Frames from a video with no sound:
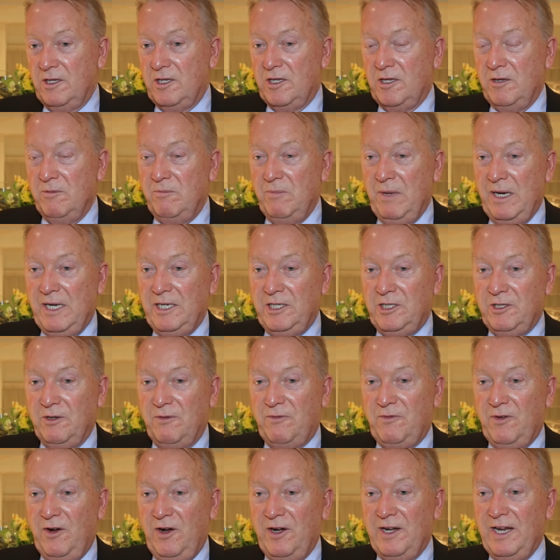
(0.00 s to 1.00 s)
the major
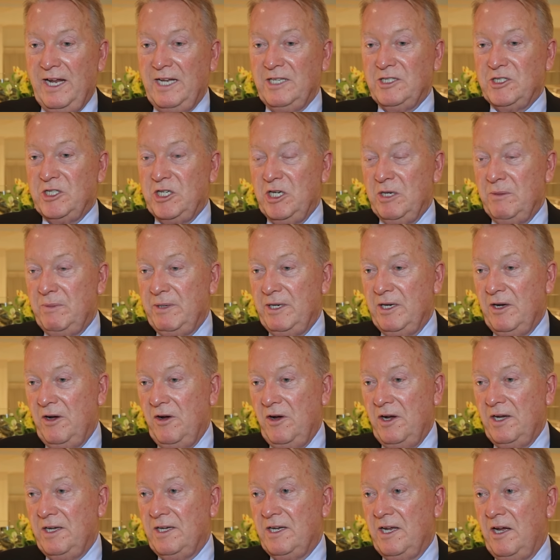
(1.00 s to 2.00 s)
financier
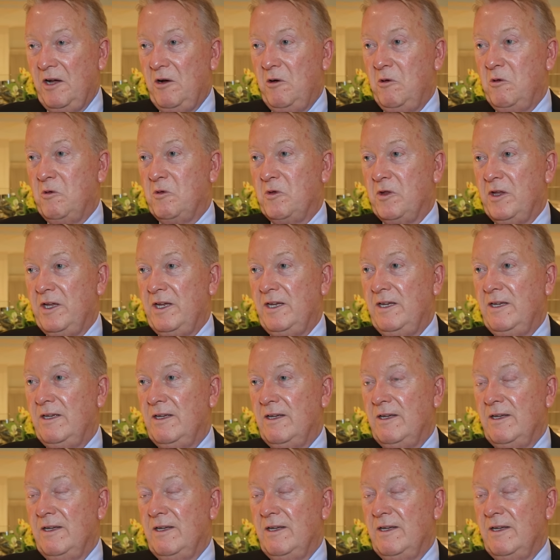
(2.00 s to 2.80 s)
behind the whole thing,